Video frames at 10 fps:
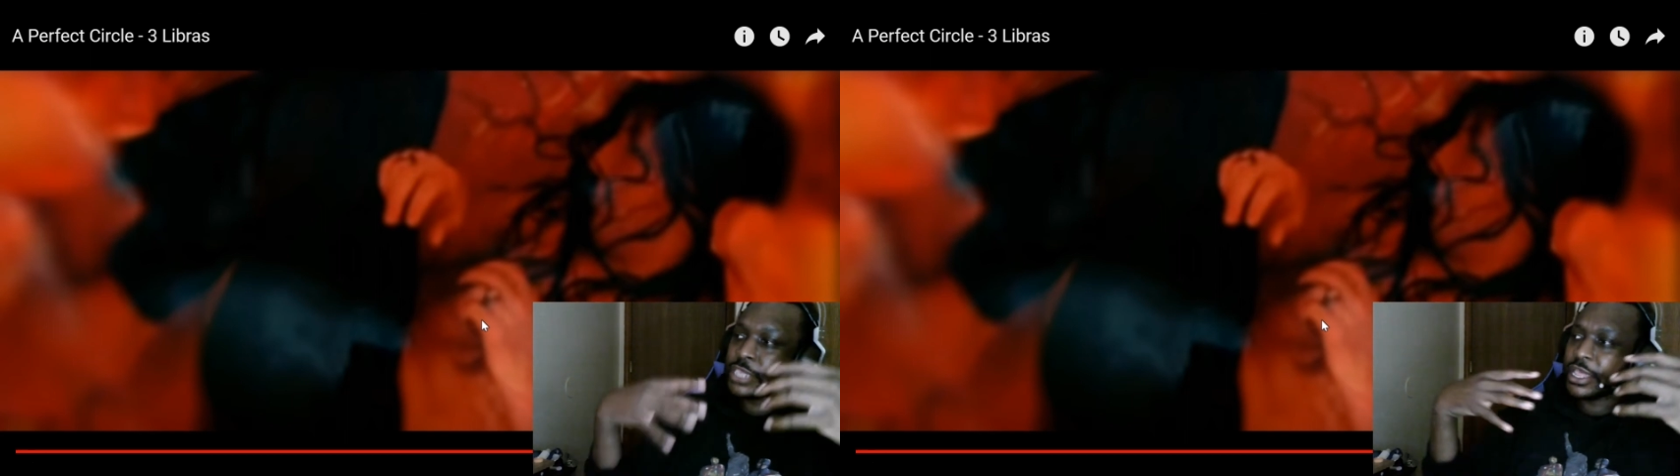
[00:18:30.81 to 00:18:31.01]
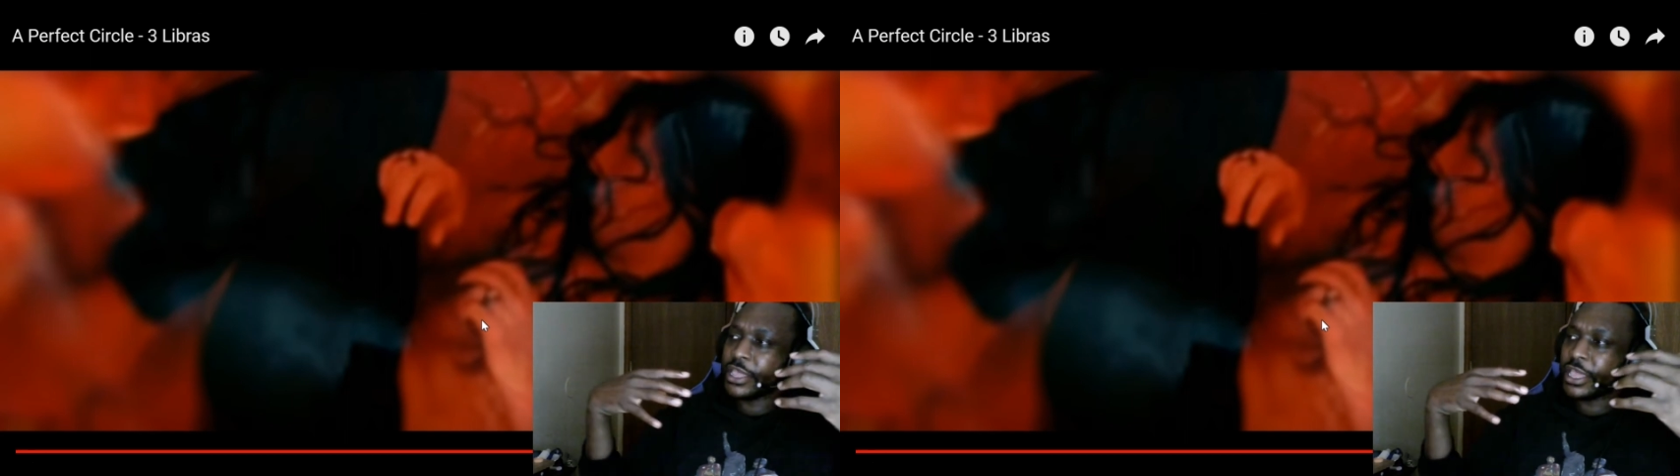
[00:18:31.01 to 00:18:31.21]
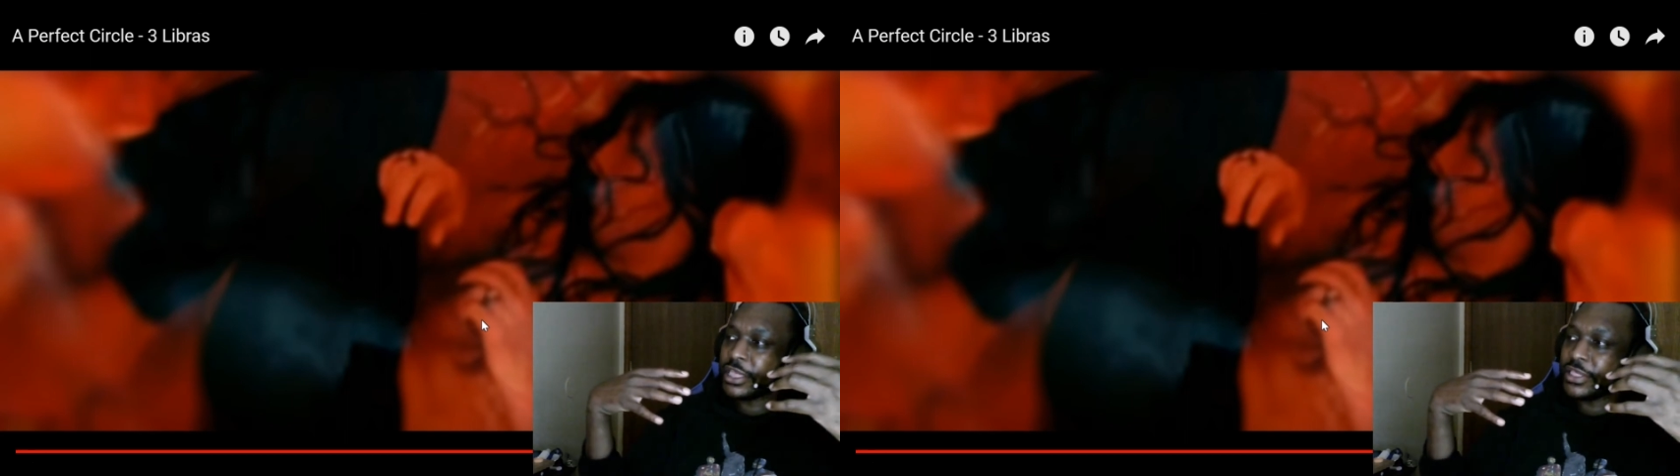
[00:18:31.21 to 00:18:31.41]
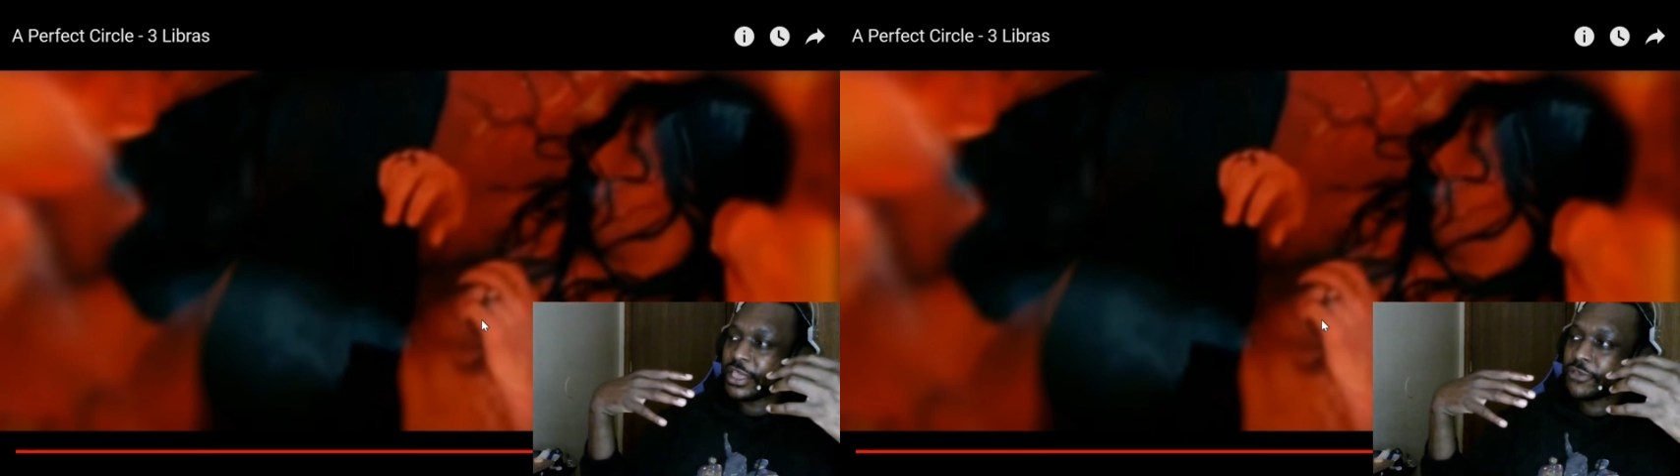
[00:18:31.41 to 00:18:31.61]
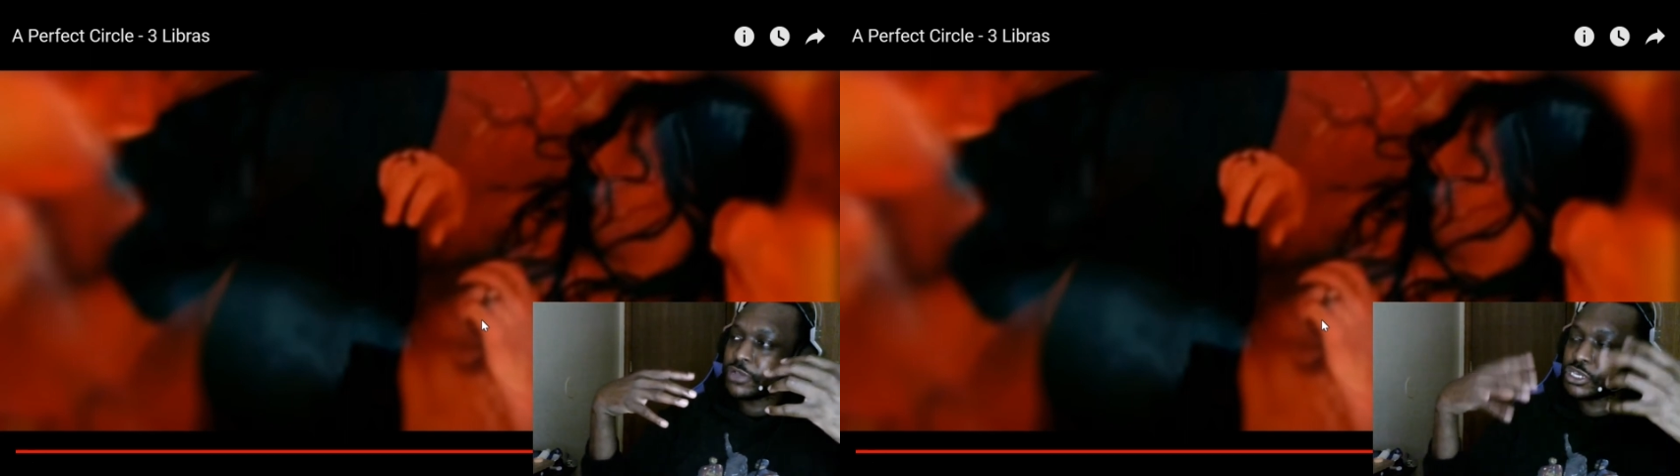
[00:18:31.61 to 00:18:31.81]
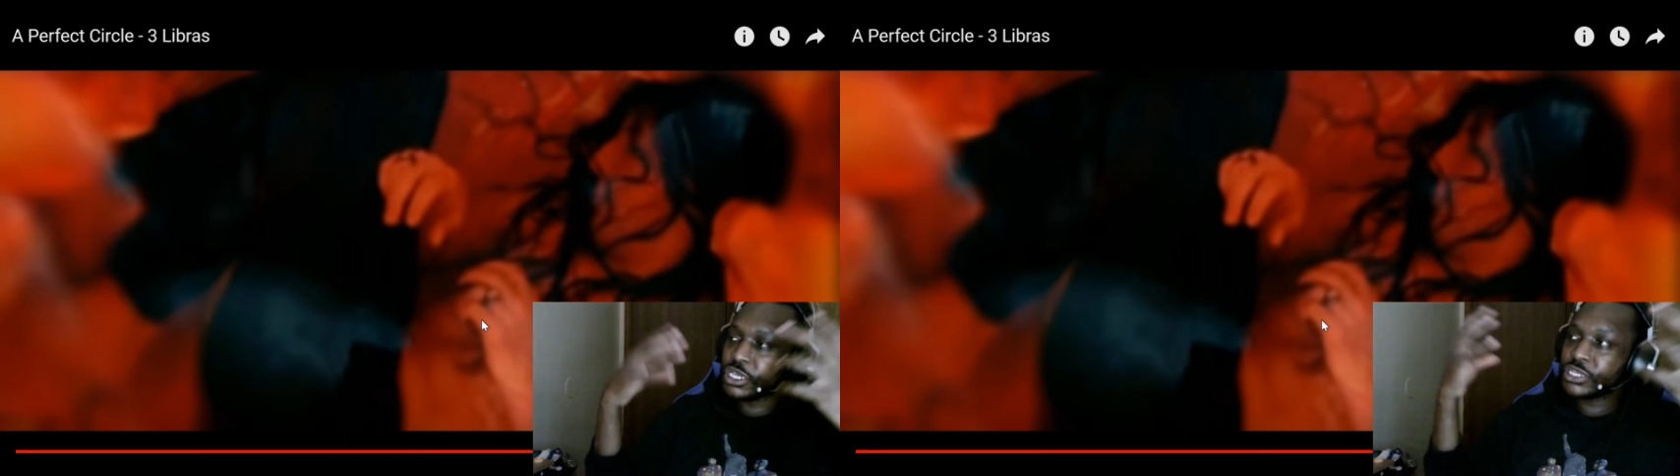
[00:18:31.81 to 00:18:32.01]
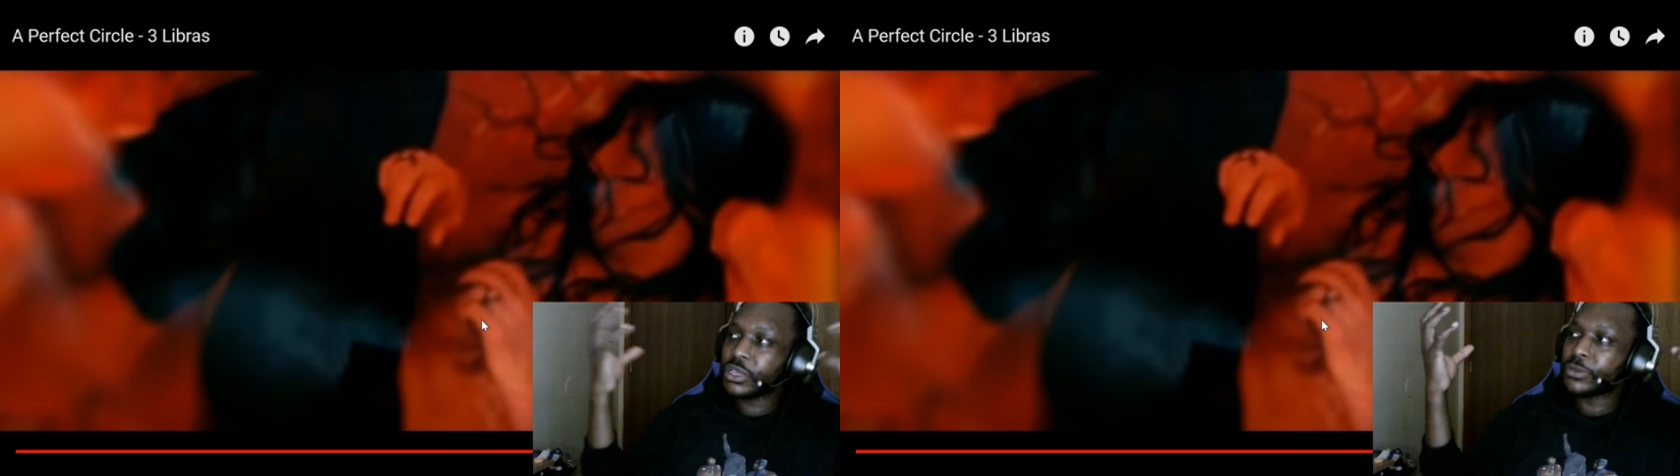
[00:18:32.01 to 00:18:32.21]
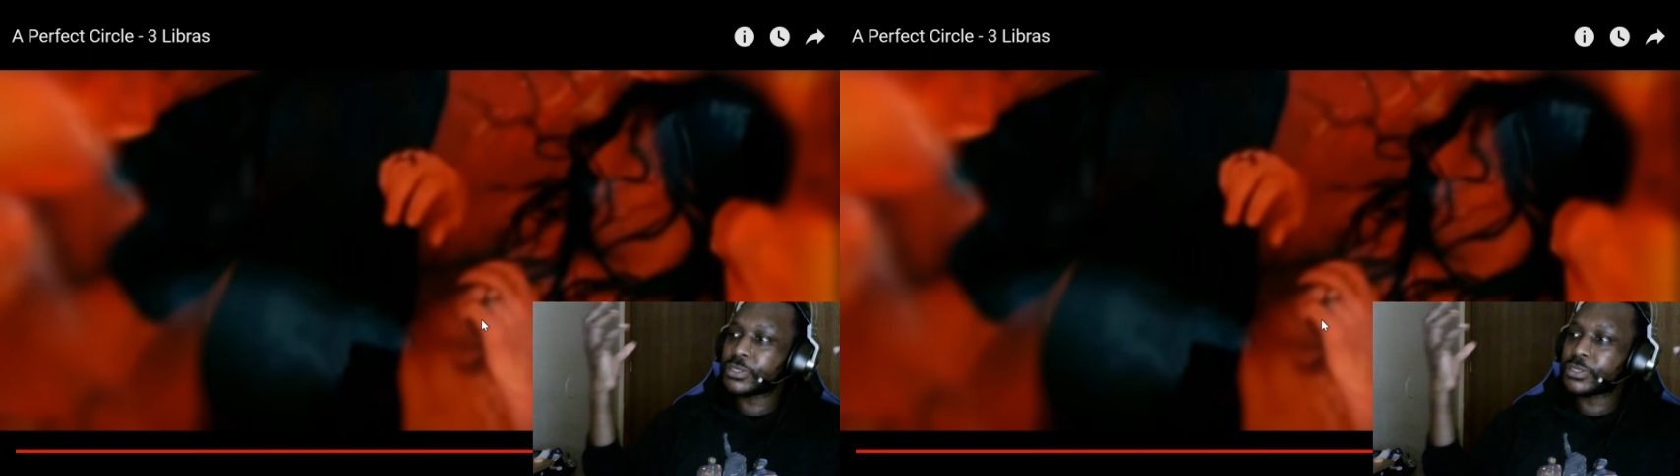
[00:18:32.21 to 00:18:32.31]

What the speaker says: it crescendos